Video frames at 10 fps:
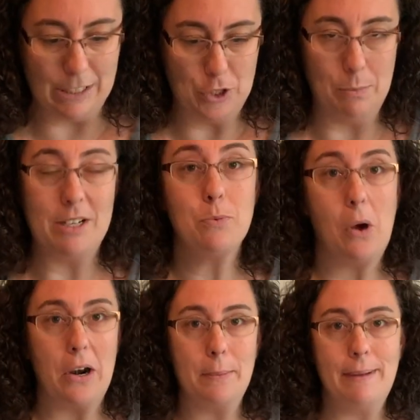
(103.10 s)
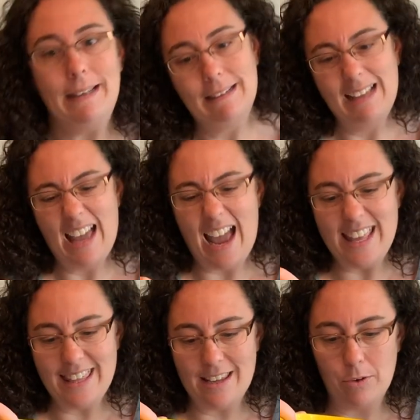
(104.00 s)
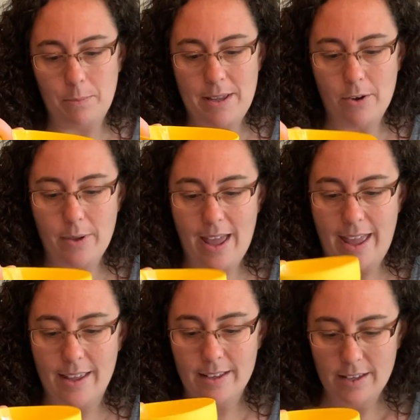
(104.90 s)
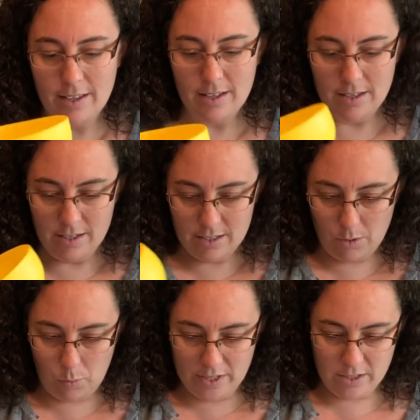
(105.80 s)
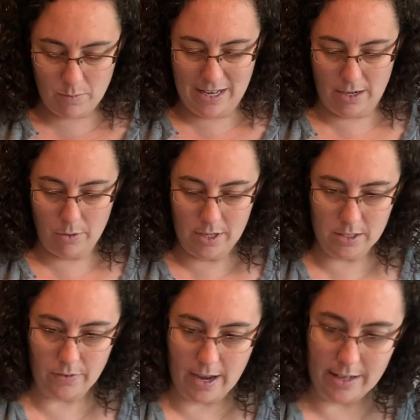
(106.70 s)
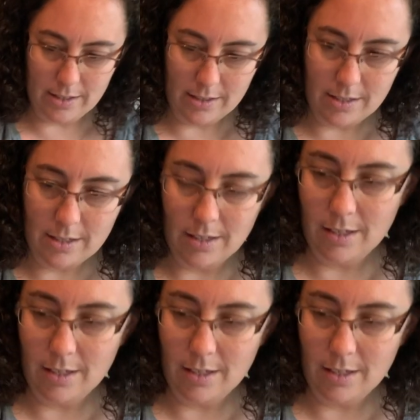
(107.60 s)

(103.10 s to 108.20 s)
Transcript: too much water, but I think it will be okay. So what do we notice, friends?